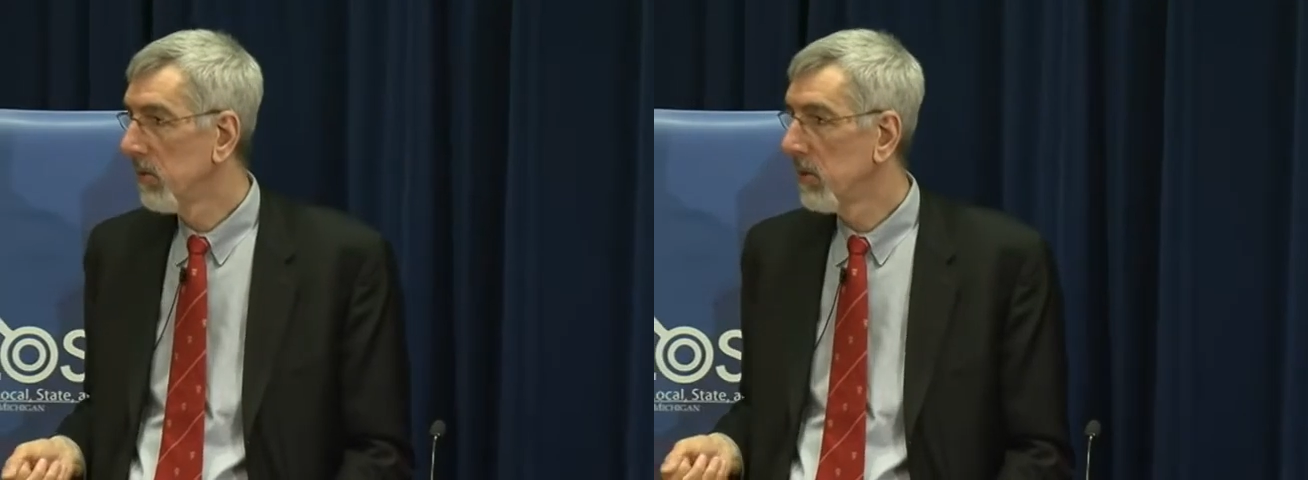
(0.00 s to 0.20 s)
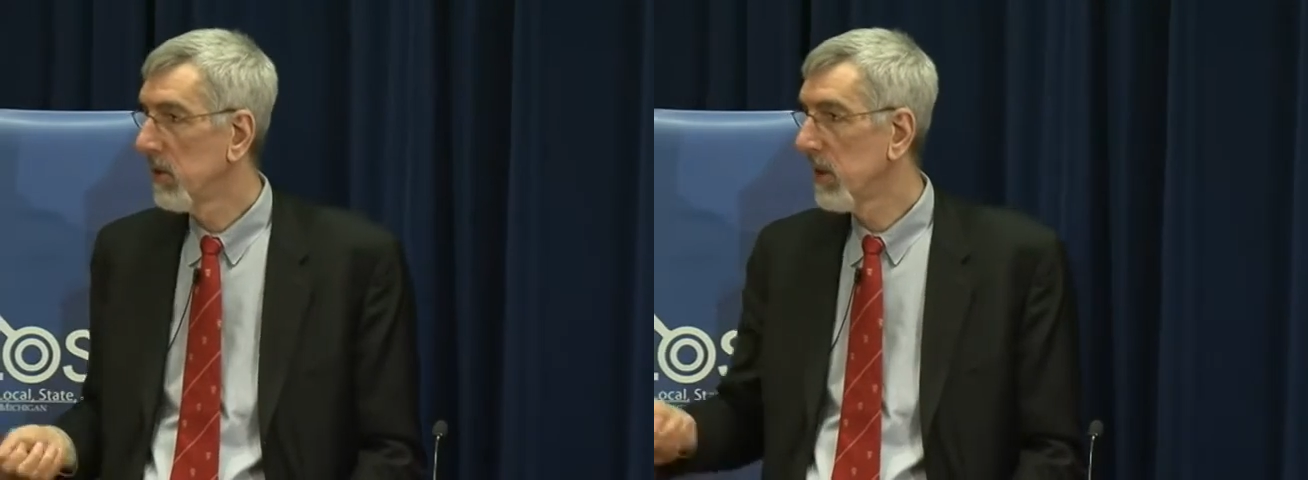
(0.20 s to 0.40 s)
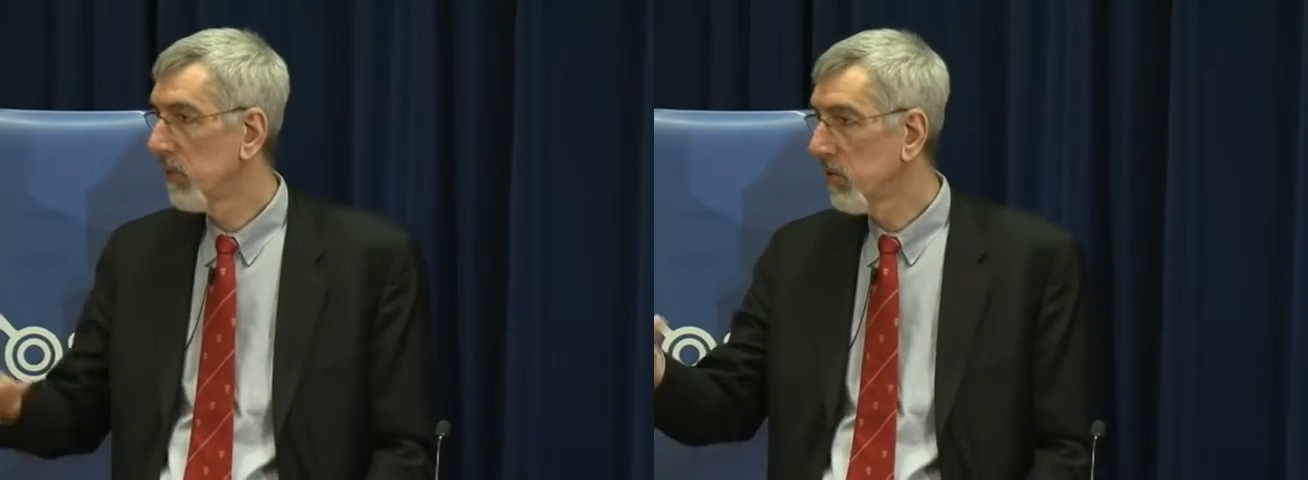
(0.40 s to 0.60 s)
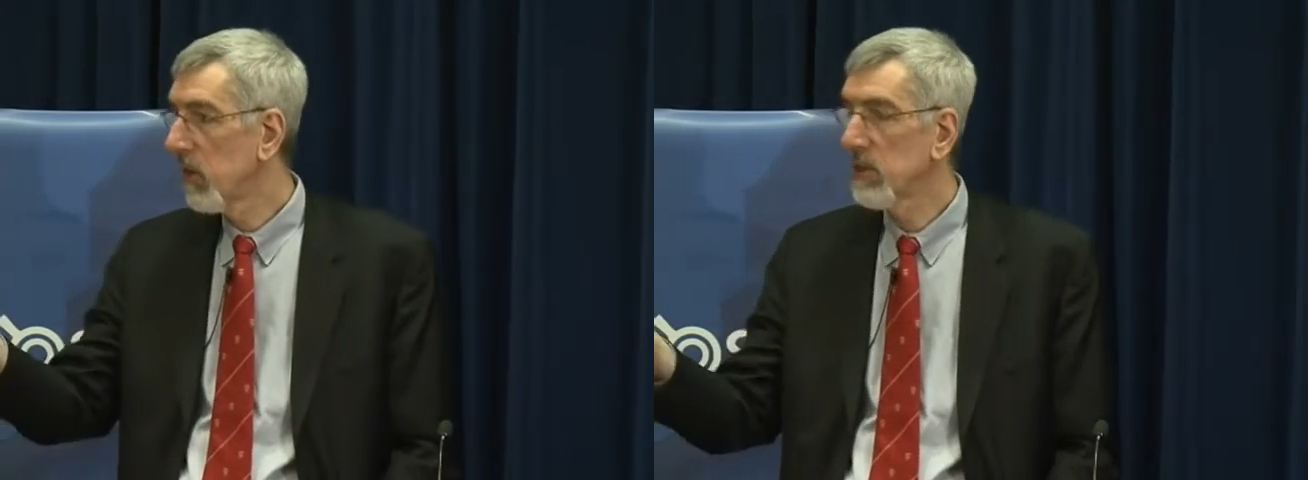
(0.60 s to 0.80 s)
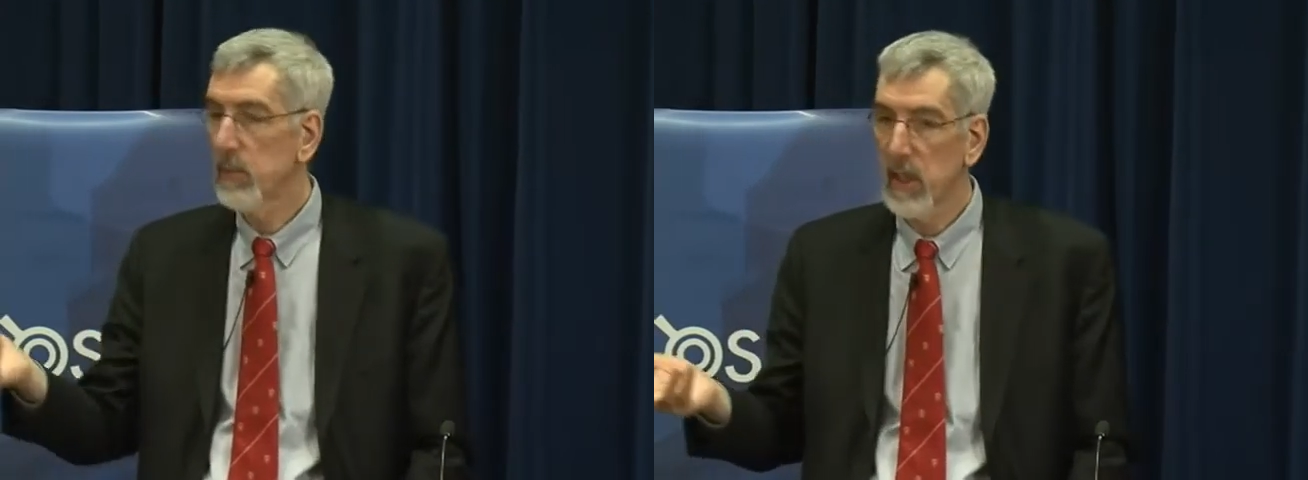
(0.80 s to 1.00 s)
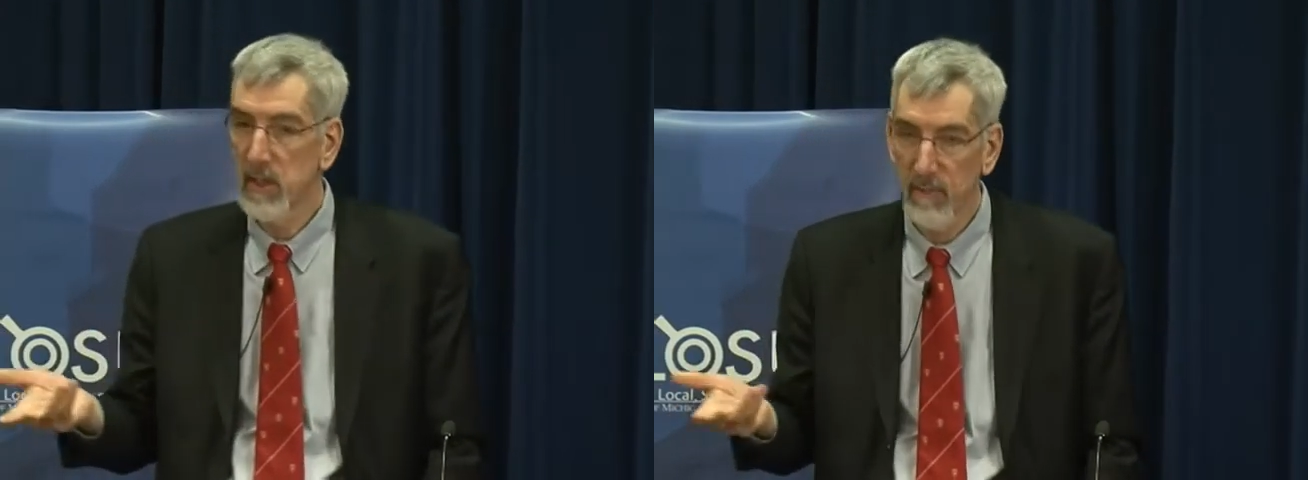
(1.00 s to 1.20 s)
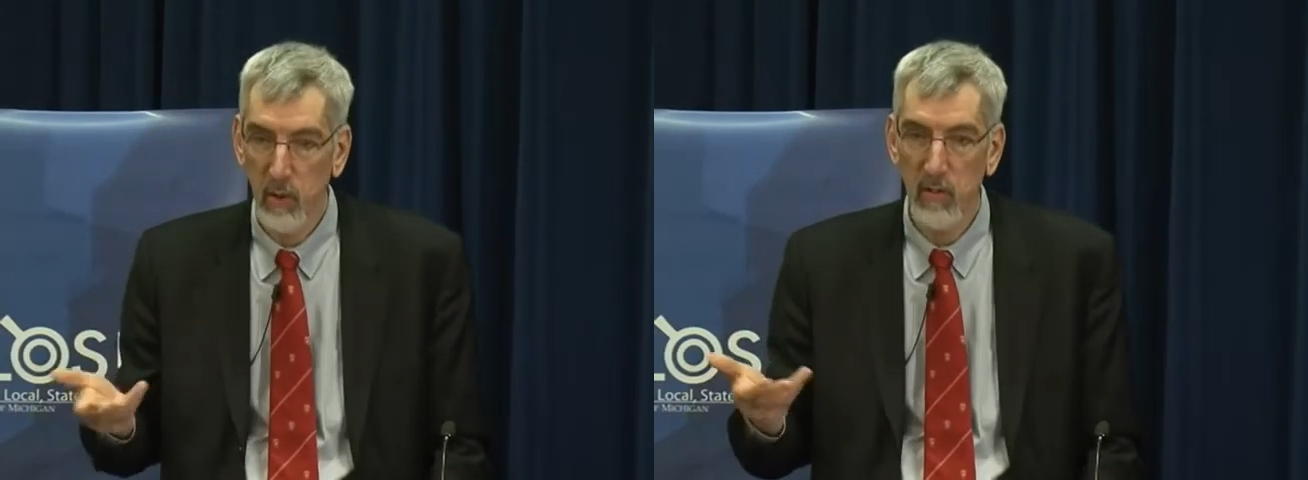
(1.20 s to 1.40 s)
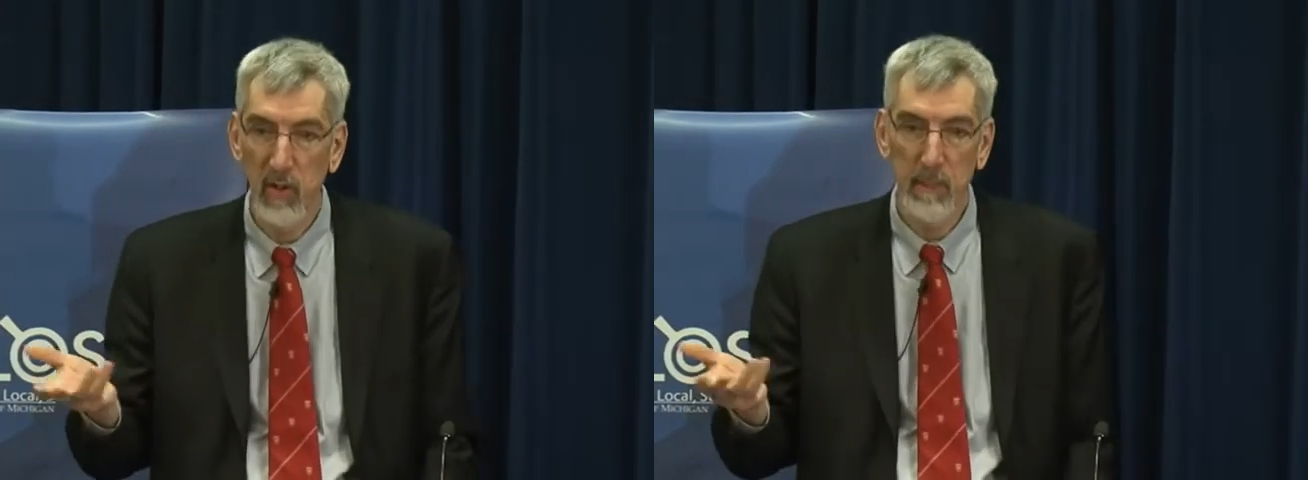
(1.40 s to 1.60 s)
to deal with transportation,
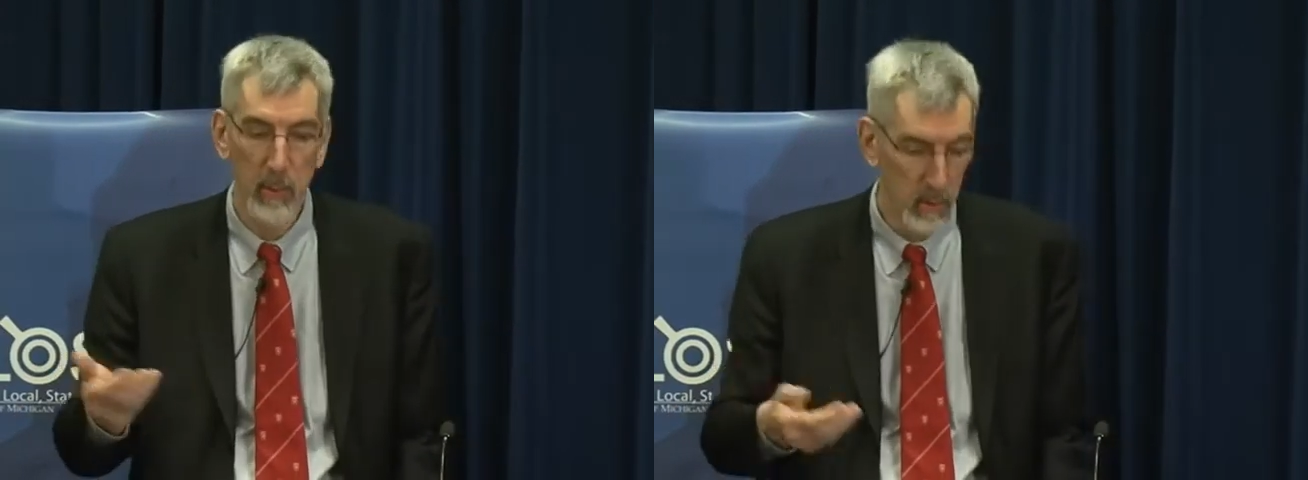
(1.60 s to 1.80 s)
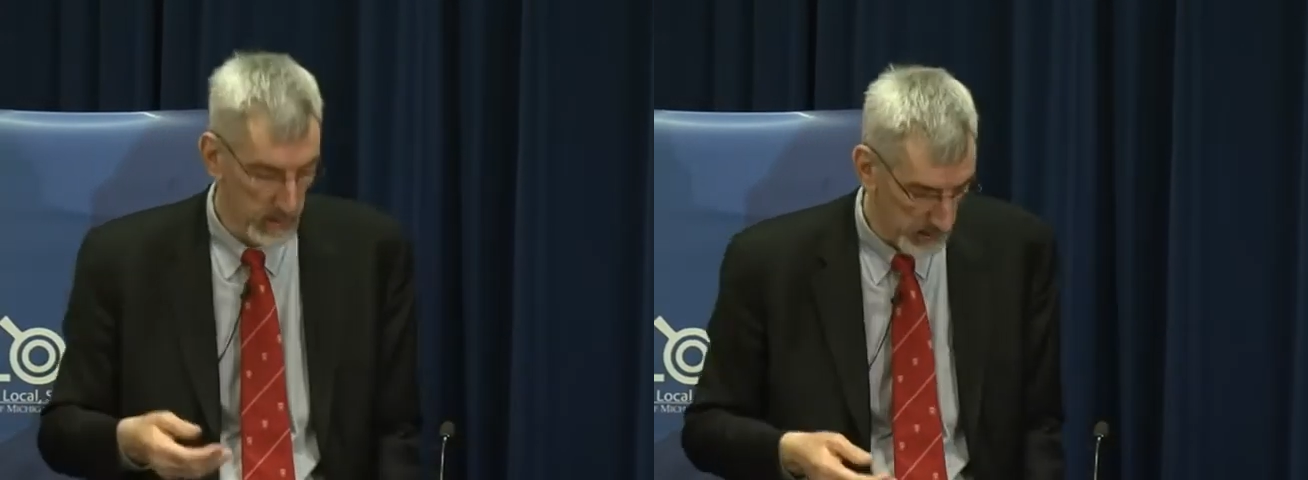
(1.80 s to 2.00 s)
for example,